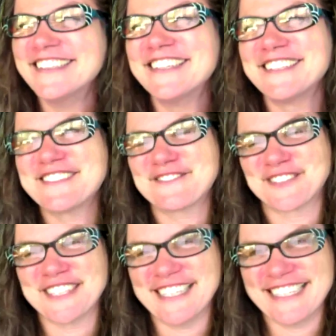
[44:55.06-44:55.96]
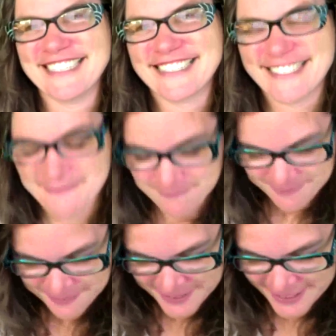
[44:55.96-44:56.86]
It's really nice.
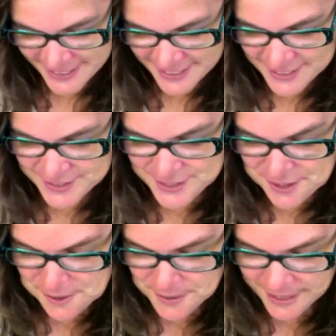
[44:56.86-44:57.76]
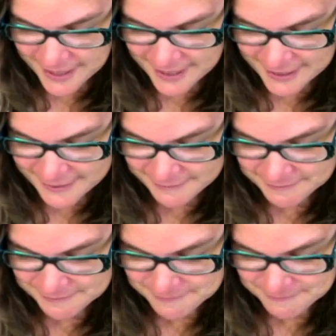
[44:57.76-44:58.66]
So, yeah,
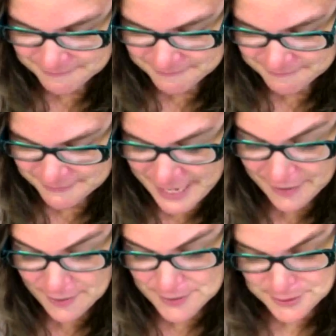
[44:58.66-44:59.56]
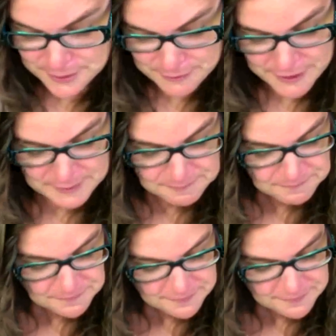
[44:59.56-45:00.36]
that was really fun.